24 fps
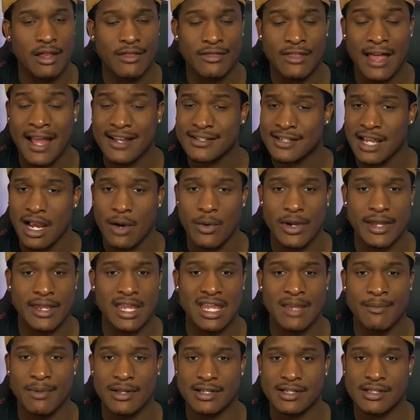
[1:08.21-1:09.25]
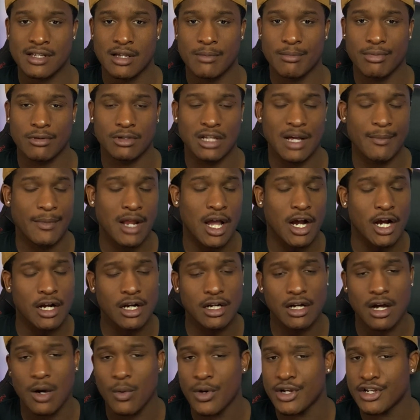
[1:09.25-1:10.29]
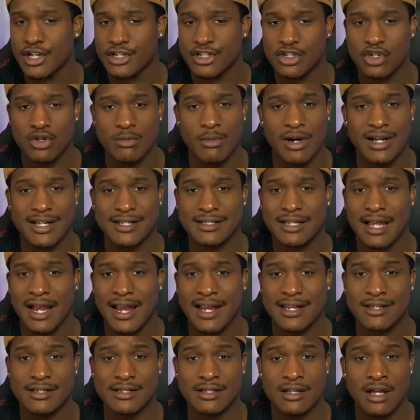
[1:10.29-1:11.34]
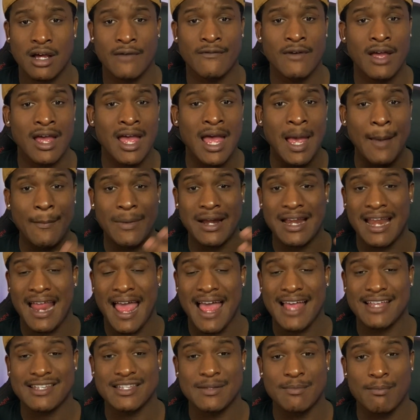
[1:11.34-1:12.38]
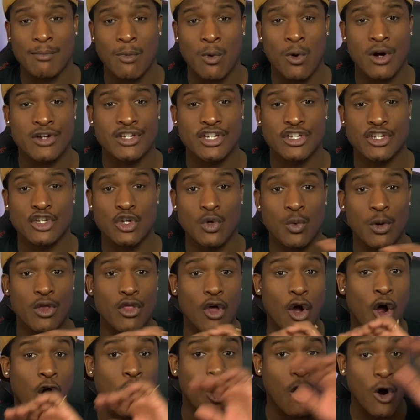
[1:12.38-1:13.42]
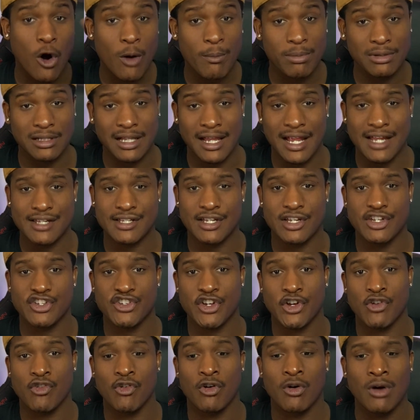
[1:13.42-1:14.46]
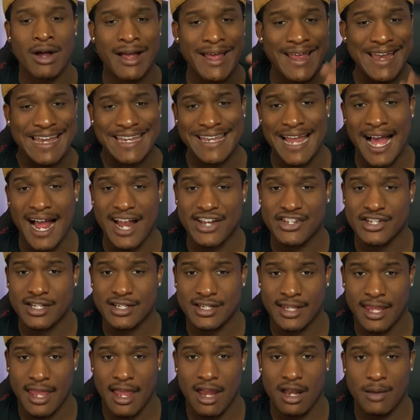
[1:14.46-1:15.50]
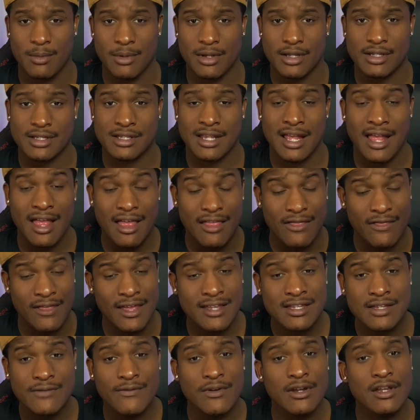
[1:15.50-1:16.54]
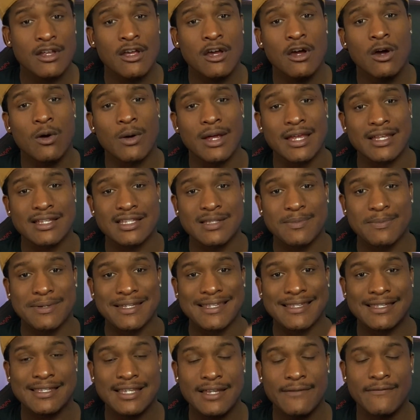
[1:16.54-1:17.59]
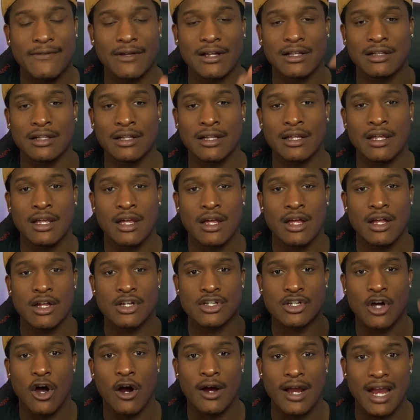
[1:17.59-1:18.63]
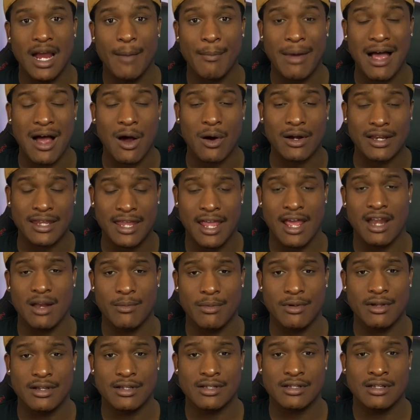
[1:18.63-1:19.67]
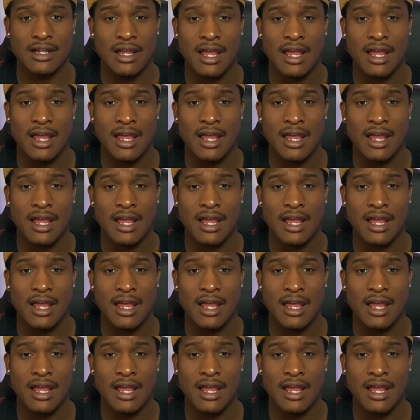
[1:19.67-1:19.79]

That's how we keep it simple. I'm not going to go into too much science stuff, but it has more to do with all plants in general, not just cannabis. This video is specifically talking about cannabis.